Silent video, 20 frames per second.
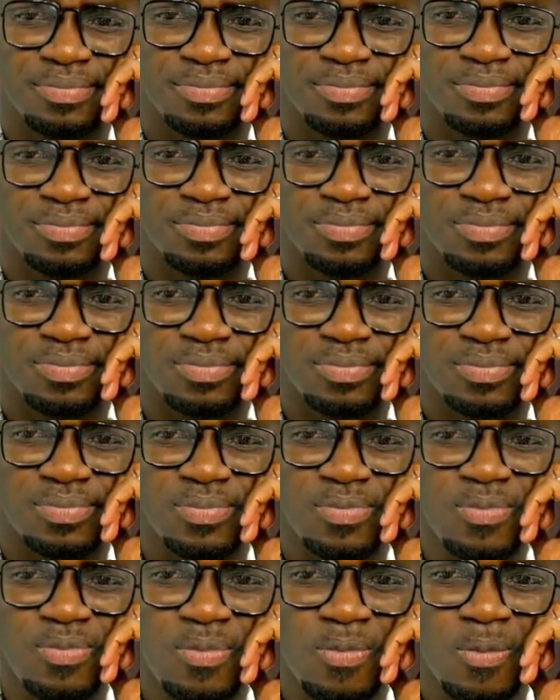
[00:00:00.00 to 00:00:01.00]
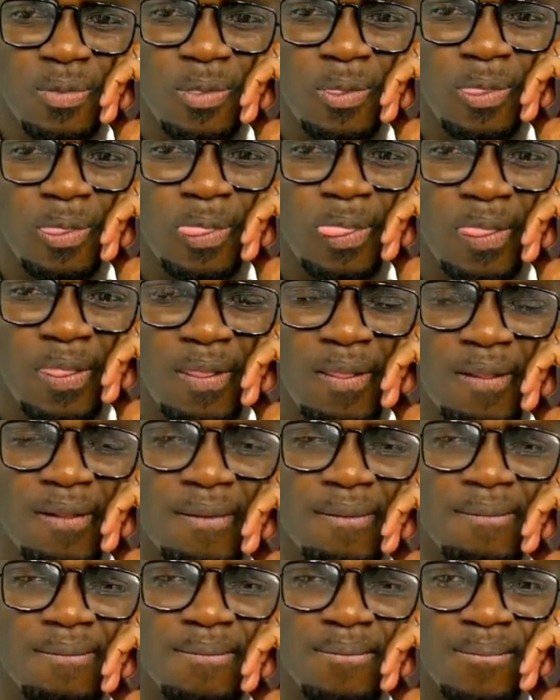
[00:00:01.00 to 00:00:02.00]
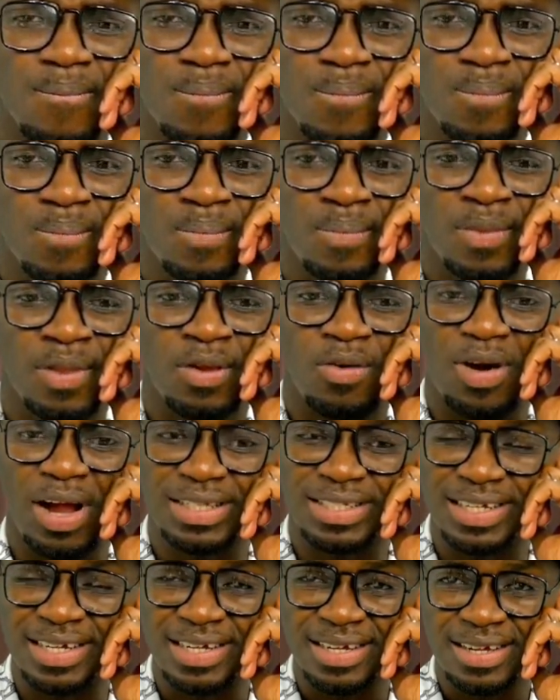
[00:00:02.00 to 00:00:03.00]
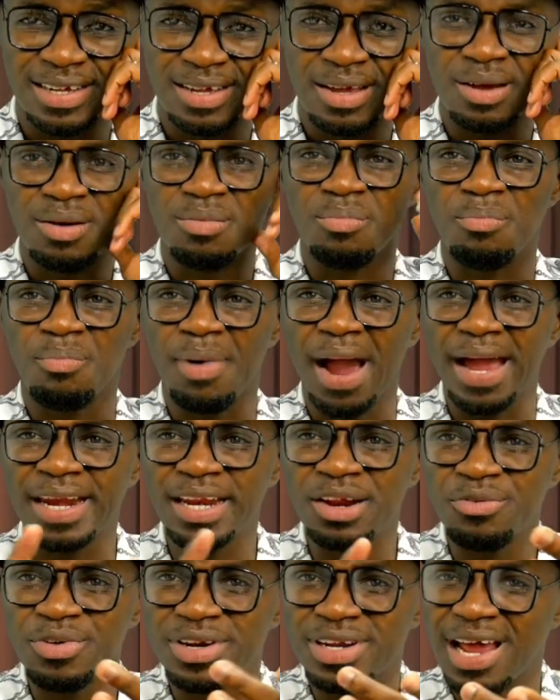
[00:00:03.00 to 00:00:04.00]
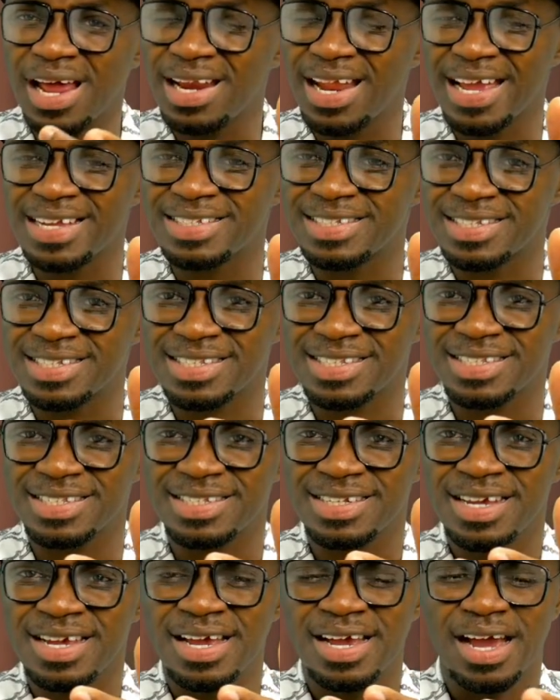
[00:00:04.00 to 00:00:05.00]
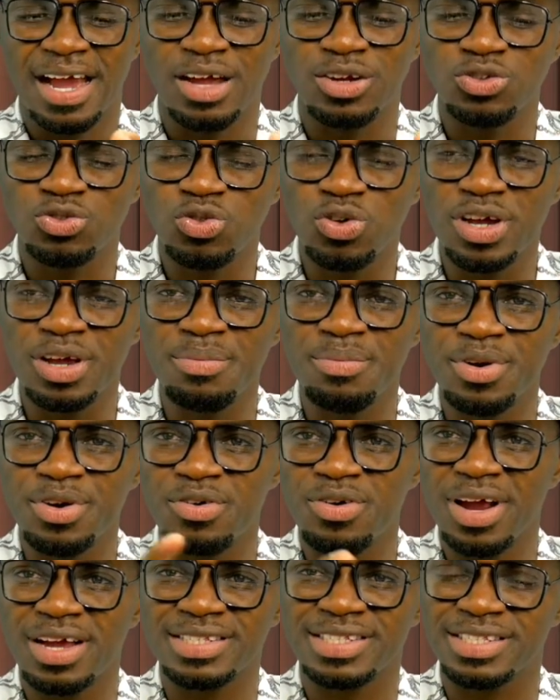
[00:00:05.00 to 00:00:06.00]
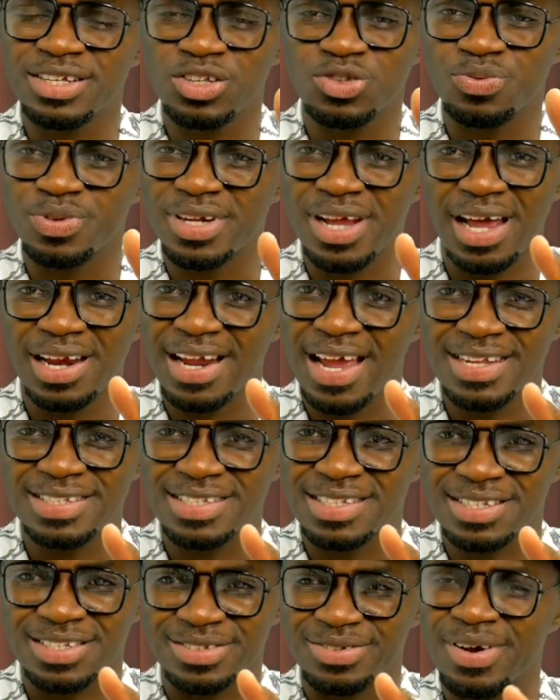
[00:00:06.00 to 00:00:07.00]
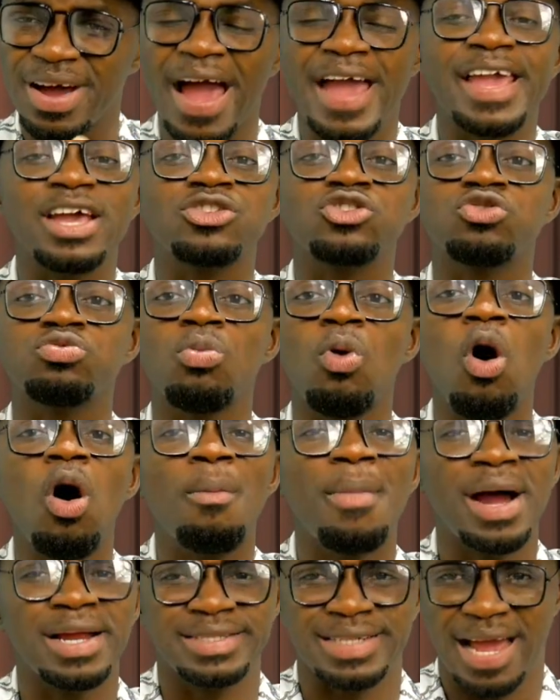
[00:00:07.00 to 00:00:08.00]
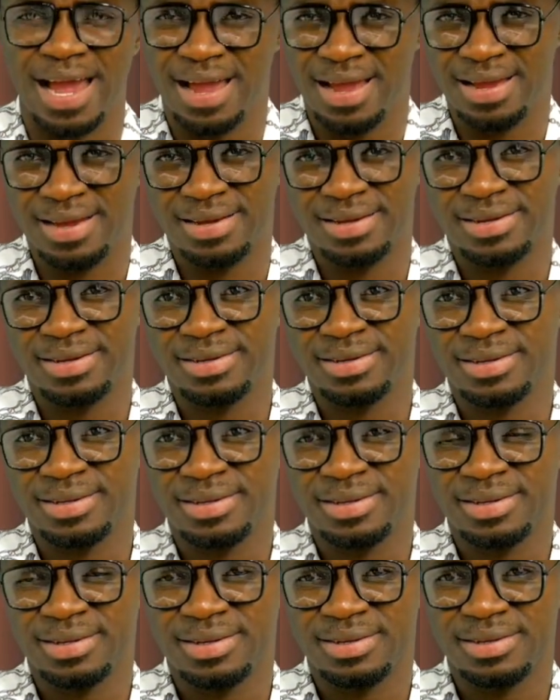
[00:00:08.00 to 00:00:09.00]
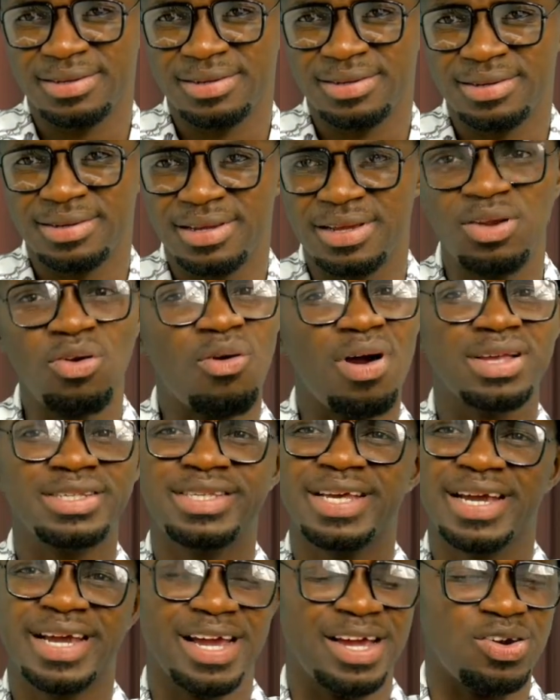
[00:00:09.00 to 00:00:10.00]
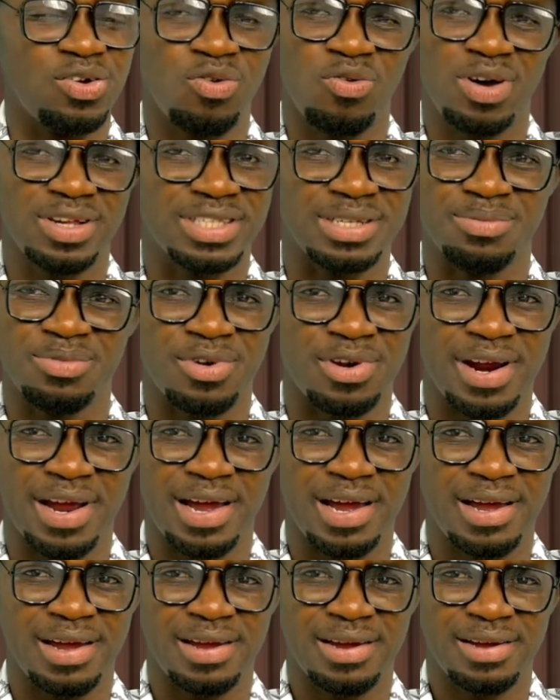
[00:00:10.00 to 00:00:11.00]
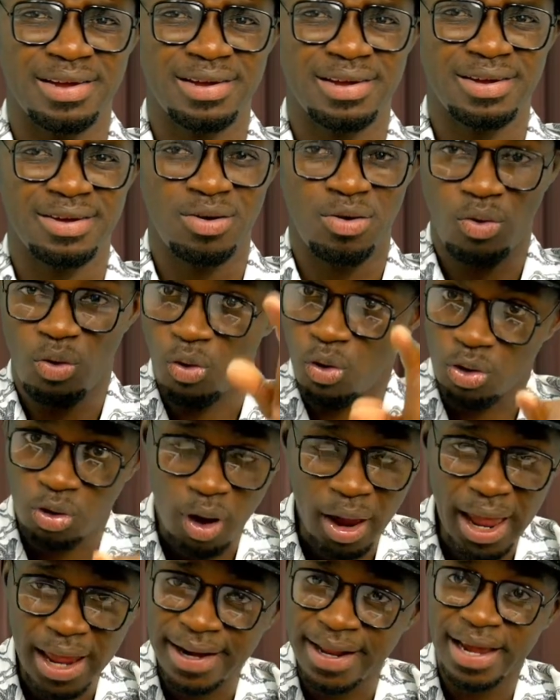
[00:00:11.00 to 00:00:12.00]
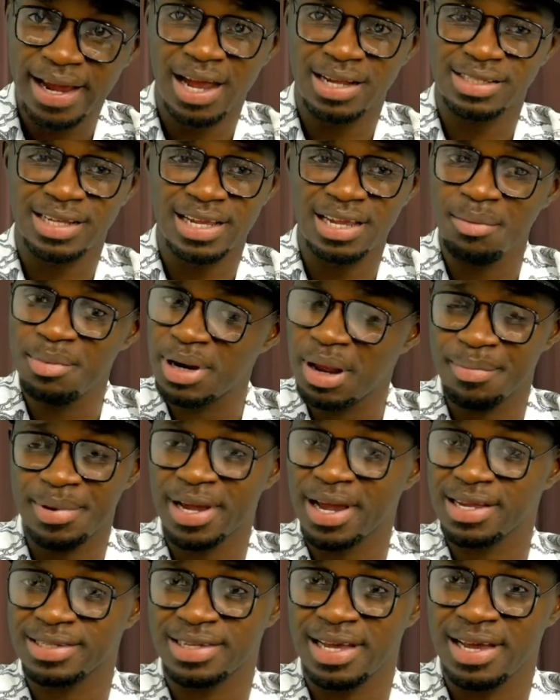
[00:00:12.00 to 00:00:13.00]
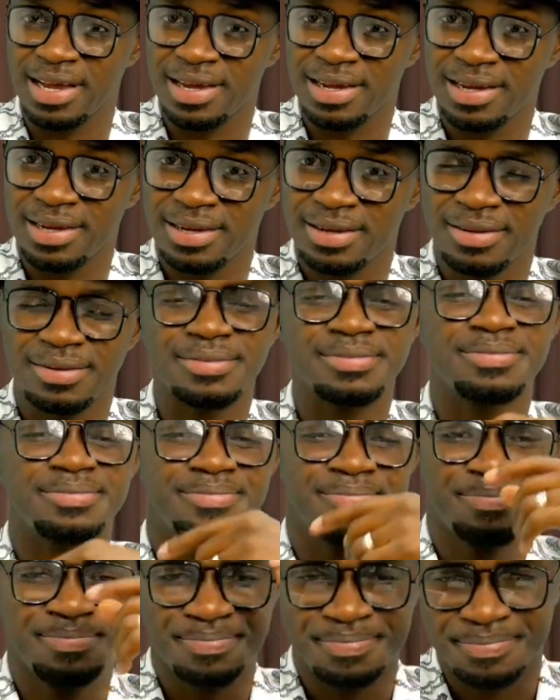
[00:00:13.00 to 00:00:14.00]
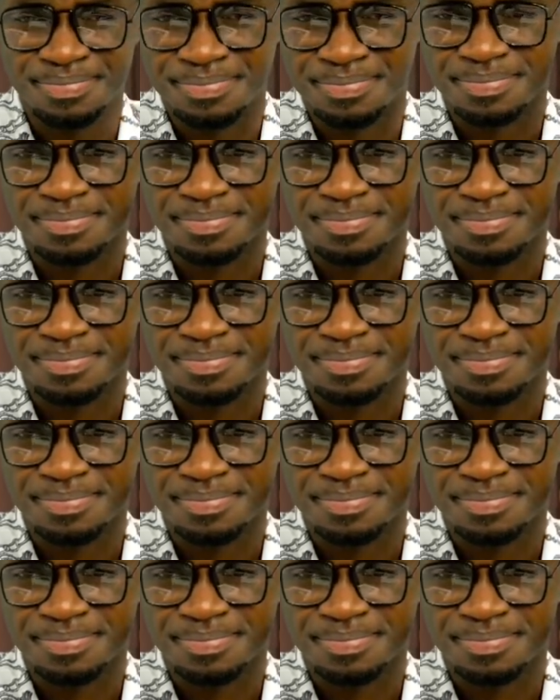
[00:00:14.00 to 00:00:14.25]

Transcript: doing mineral sales without license. What it mining without license and doing mineral sales without license, no, a small matter. In can say a kind of want them cry. Lawyer Nekasa, Yamina make us. It's a small